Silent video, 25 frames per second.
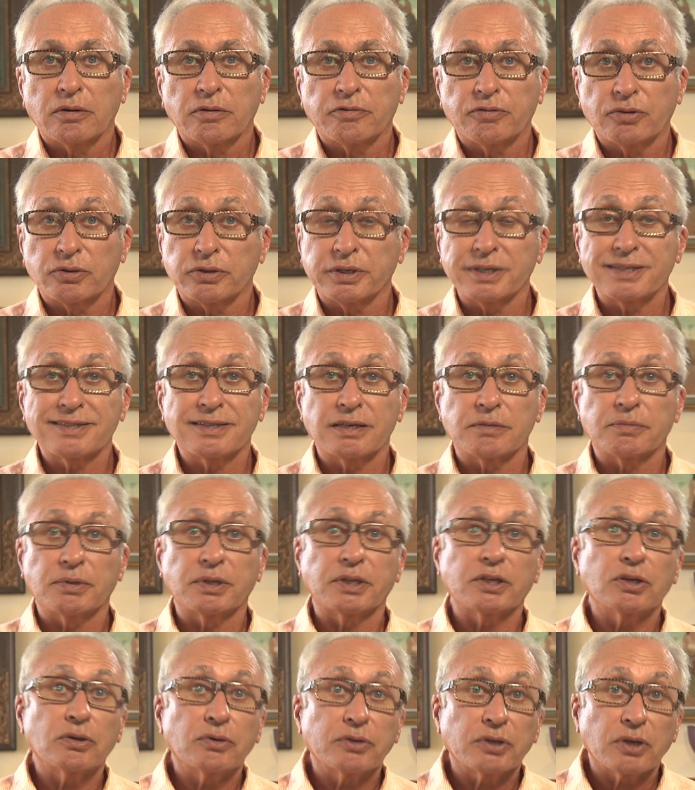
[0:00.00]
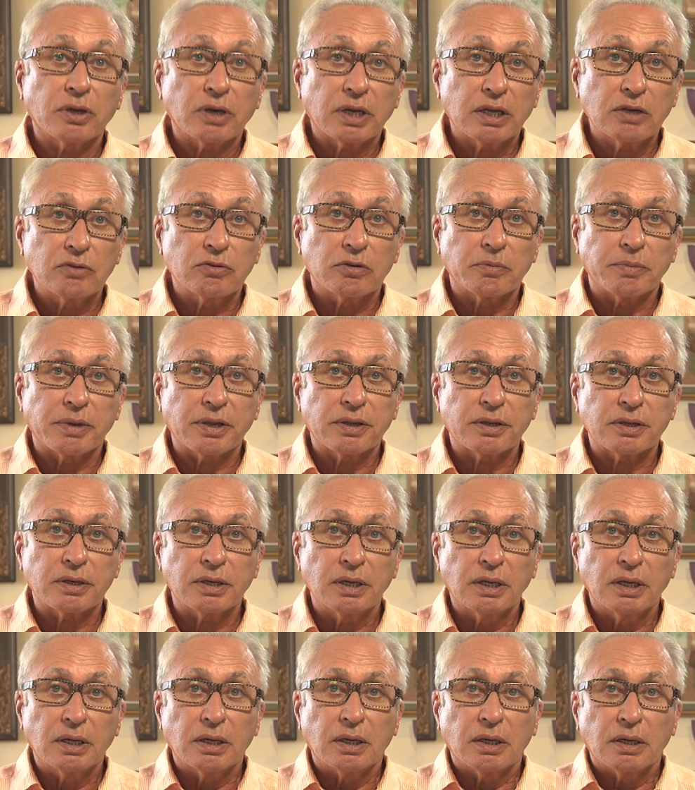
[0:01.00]
For example, the audiolingual
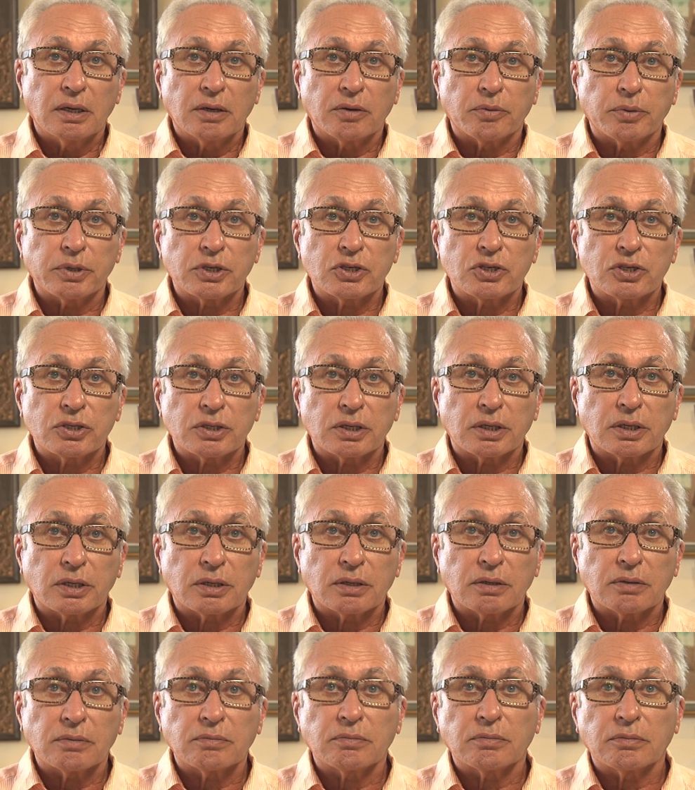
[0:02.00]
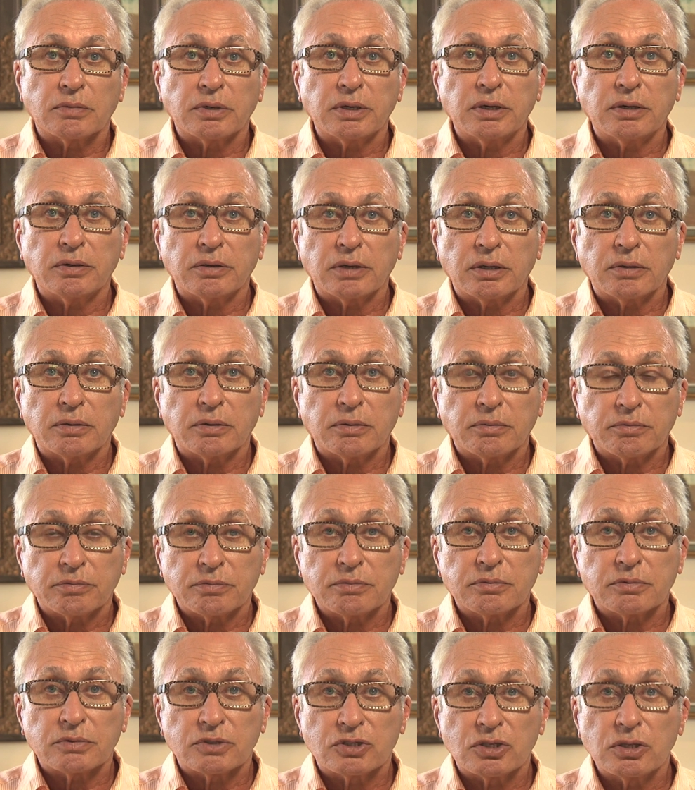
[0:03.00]
method, which
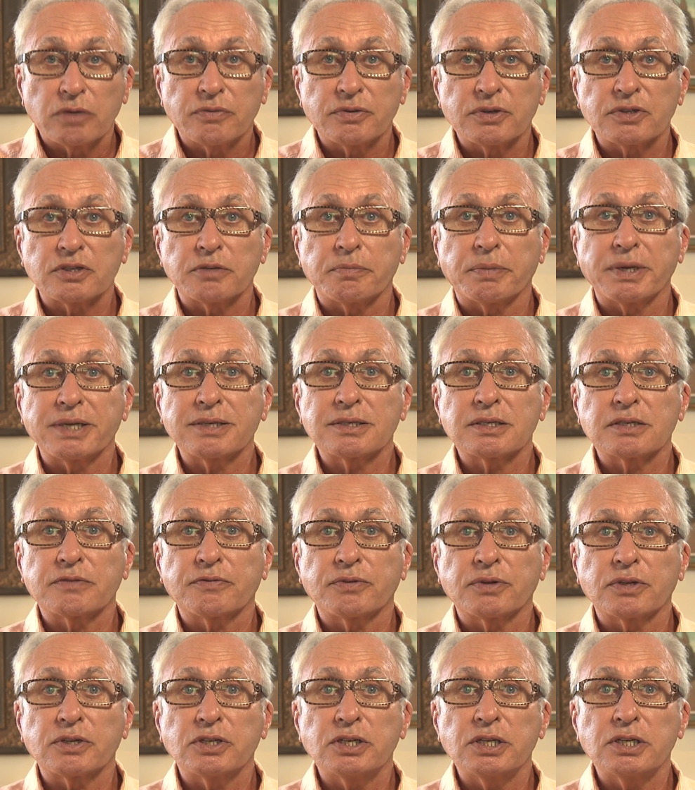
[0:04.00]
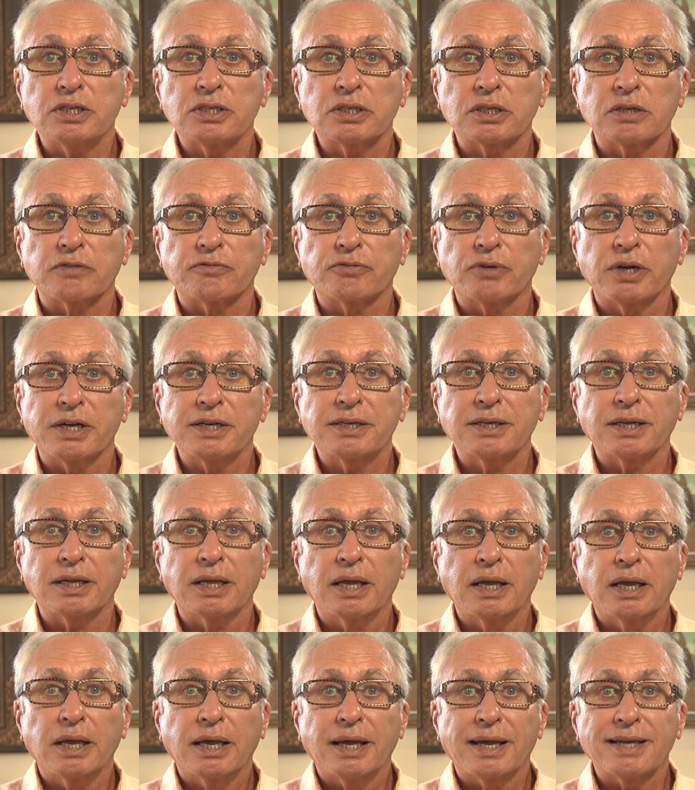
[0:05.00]
served as the basis for the teaching of
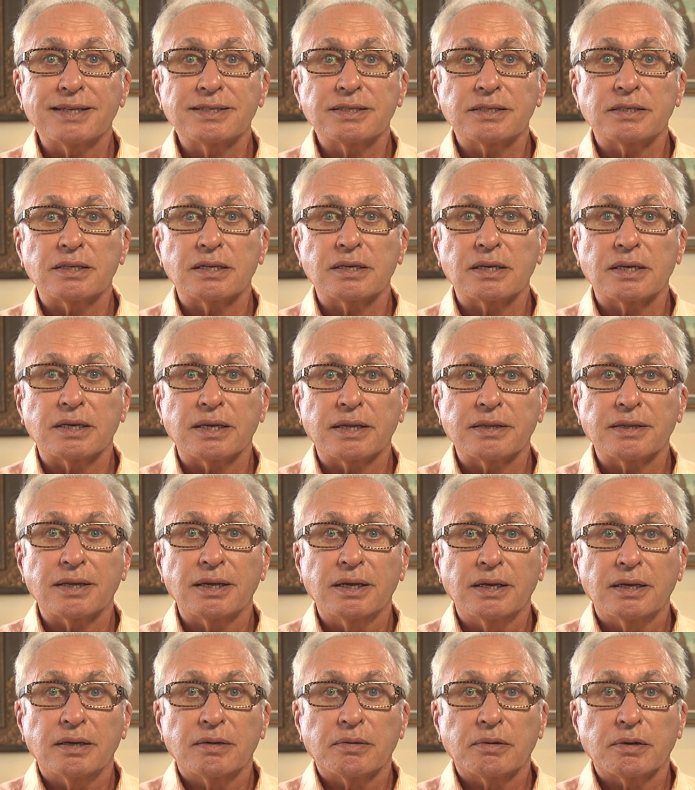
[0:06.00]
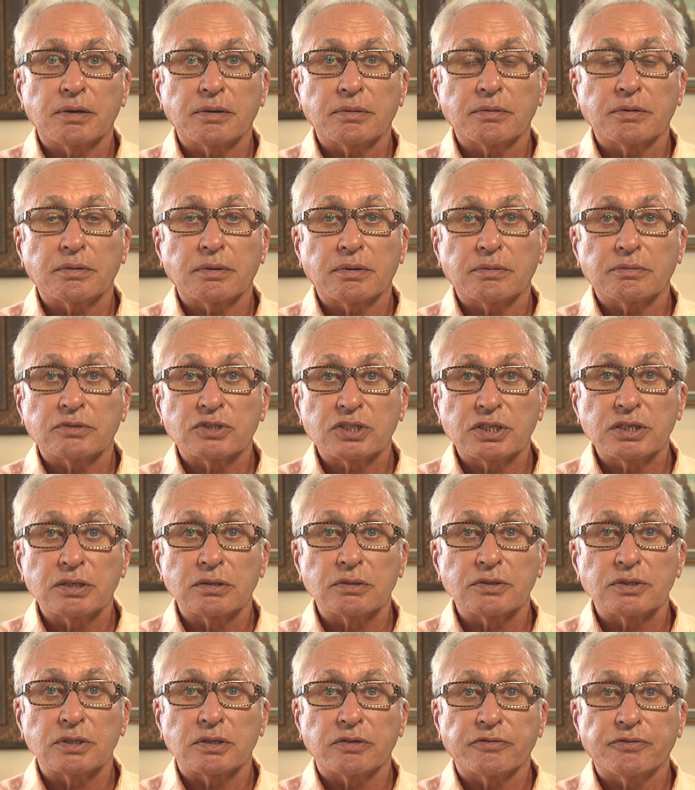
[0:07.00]
writing as it did in other
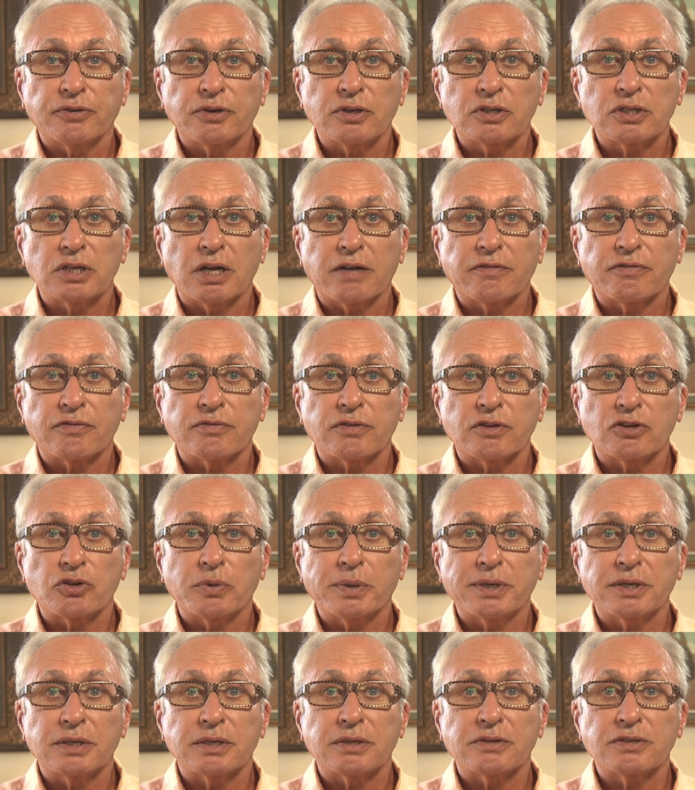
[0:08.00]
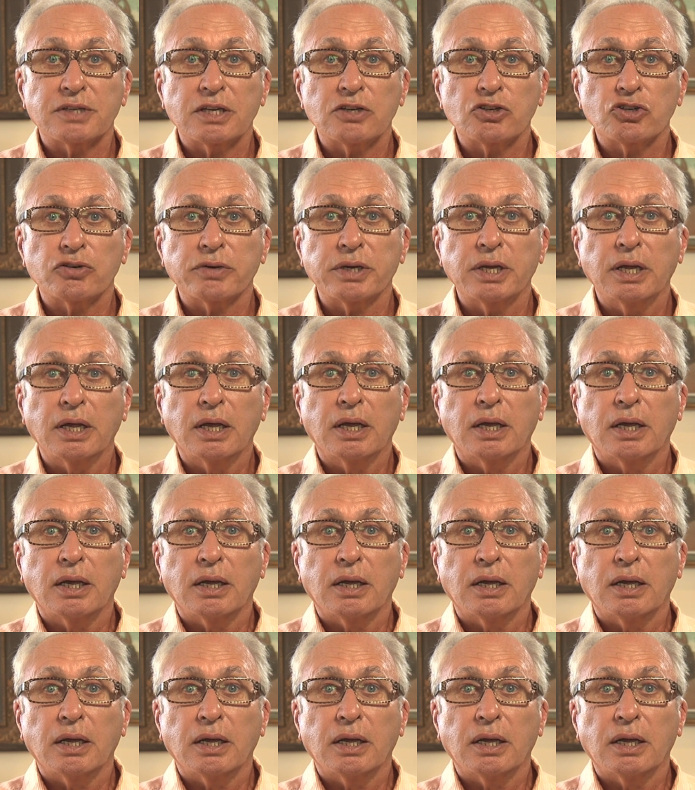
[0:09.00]
skills in the first half of the 20th century,